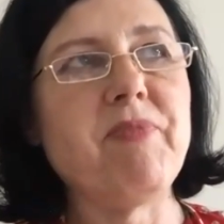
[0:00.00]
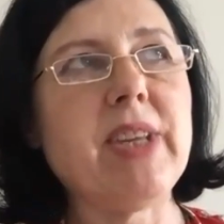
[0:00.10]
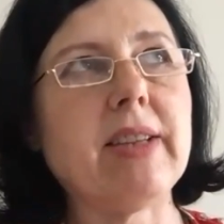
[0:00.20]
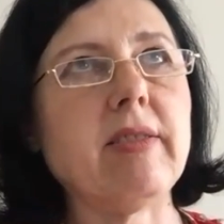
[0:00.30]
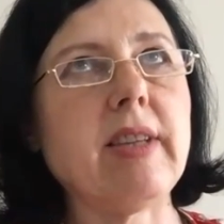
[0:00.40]

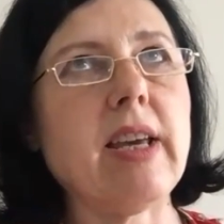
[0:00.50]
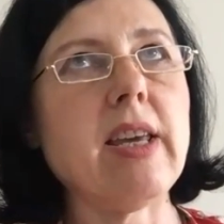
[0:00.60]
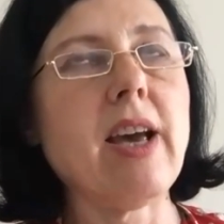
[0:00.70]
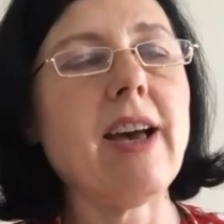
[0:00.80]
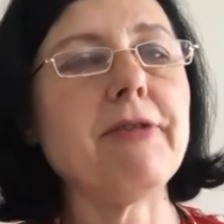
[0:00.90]
that
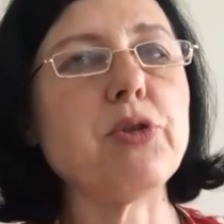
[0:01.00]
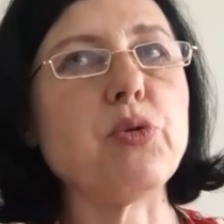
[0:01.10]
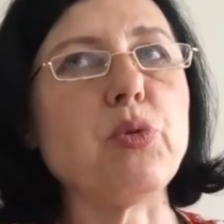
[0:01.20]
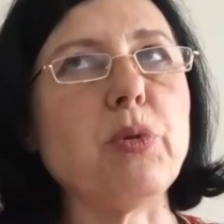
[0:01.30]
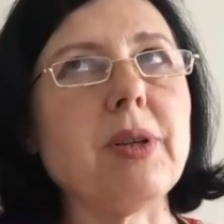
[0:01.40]
they have
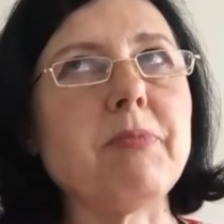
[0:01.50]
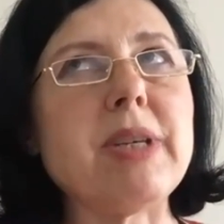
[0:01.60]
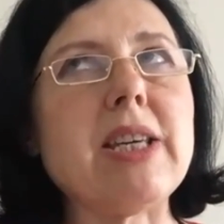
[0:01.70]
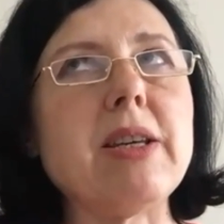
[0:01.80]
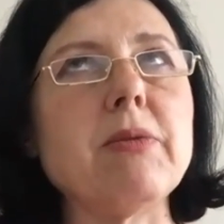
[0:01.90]
to
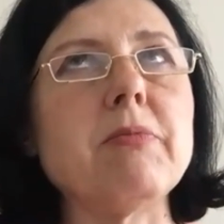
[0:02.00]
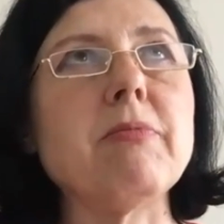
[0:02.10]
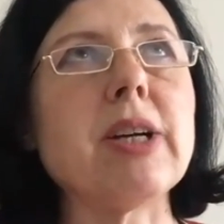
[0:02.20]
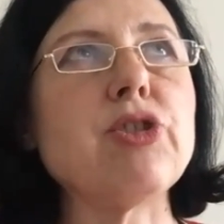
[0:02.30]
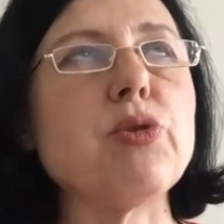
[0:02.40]
be
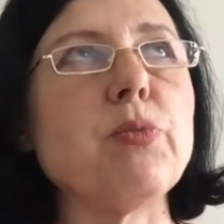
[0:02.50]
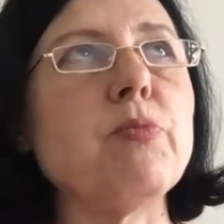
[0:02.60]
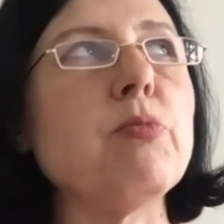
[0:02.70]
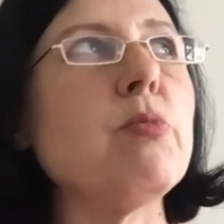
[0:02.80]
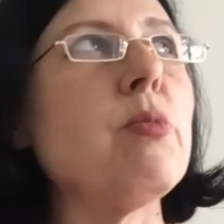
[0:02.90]
much
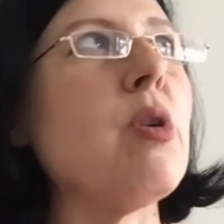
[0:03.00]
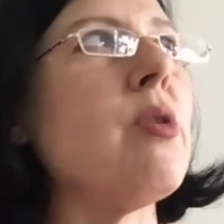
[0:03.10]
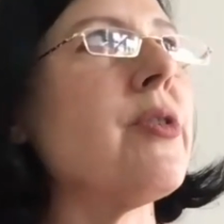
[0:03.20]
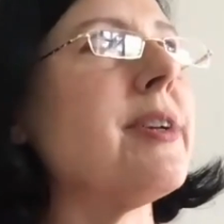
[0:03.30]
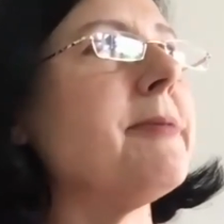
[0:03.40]

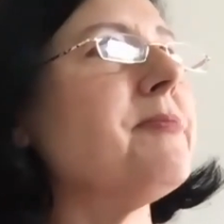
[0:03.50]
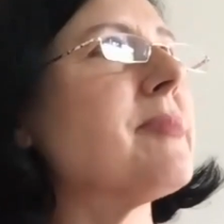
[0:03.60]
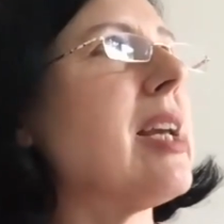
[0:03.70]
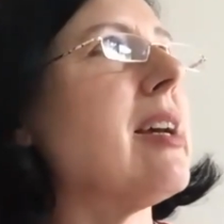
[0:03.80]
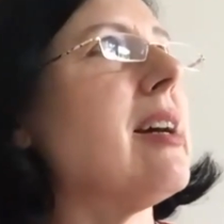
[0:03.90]
more
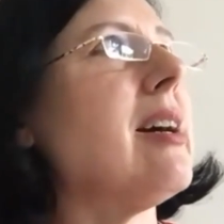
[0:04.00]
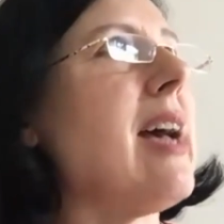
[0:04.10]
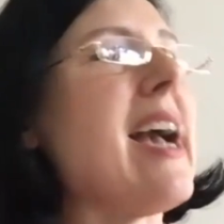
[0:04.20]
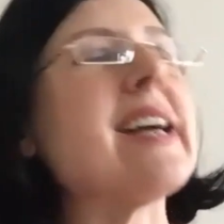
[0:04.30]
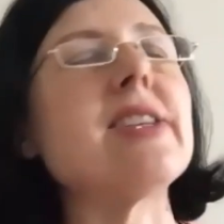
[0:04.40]

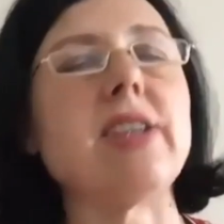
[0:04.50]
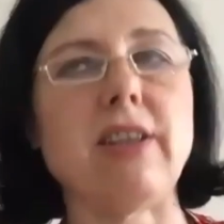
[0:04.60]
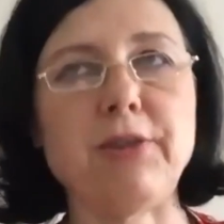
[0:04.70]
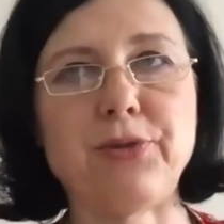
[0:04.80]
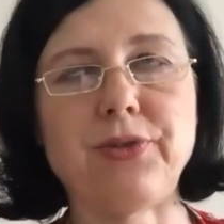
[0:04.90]

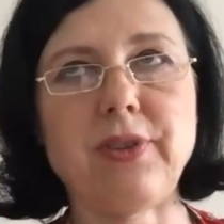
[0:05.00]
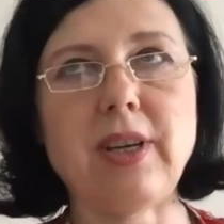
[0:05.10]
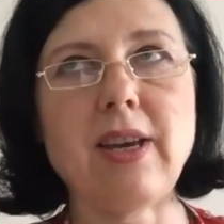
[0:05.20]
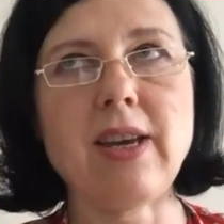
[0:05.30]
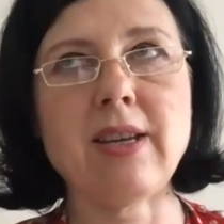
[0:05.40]
active
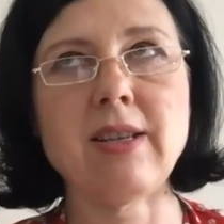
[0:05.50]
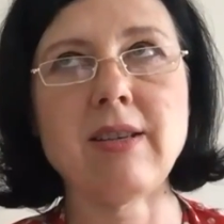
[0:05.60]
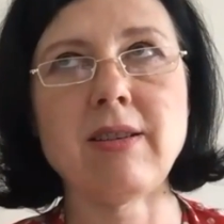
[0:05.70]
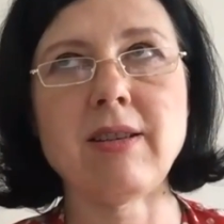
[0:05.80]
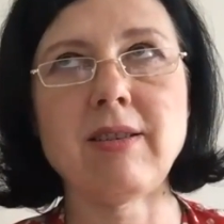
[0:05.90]

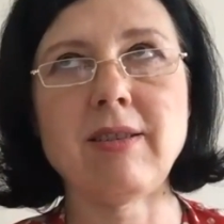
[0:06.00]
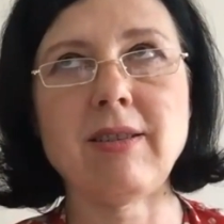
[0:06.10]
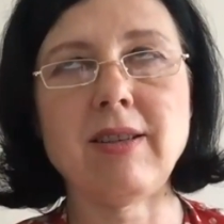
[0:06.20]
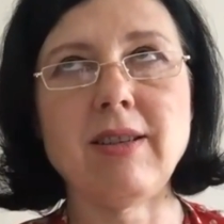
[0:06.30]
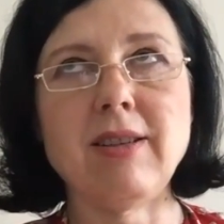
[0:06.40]
in
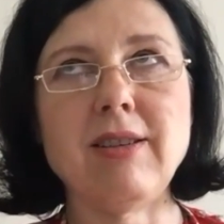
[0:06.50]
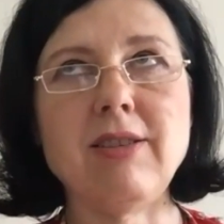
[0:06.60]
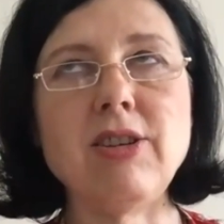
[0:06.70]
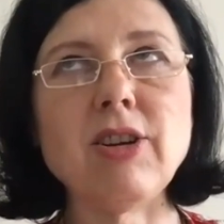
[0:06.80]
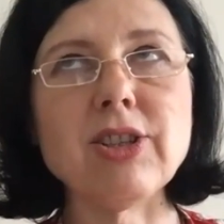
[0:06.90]

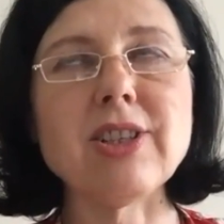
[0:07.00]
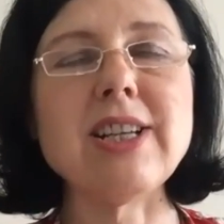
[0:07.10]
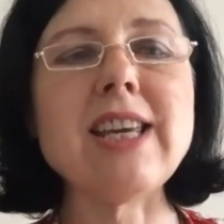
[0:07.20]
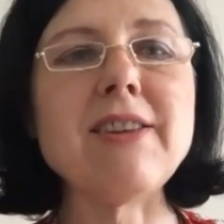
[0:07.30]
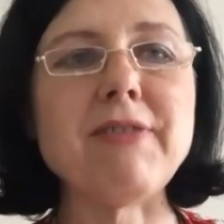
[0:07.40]
not
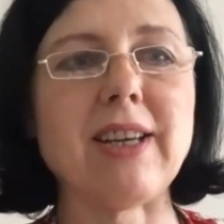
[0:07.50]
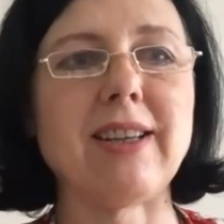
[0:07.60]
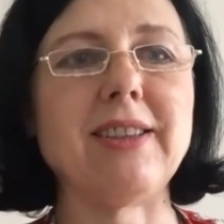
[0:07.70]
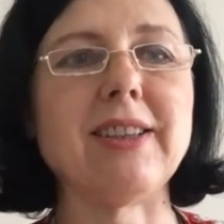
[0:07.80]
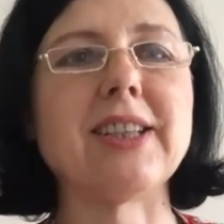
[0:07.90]

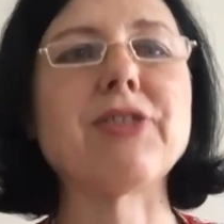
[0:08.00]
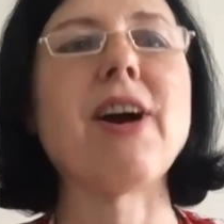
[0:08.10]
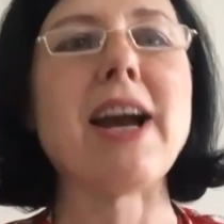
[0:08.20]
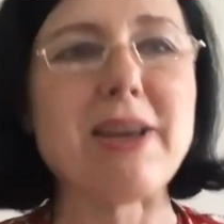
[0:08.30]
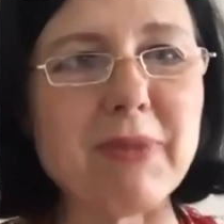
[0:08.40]
leaving the
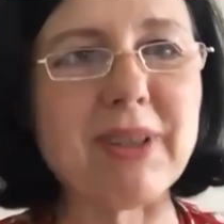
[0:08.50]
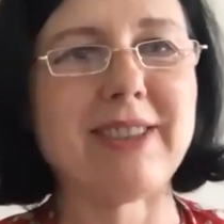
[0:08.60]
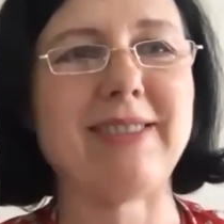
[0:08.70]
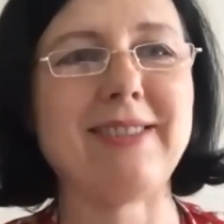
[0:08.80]
crime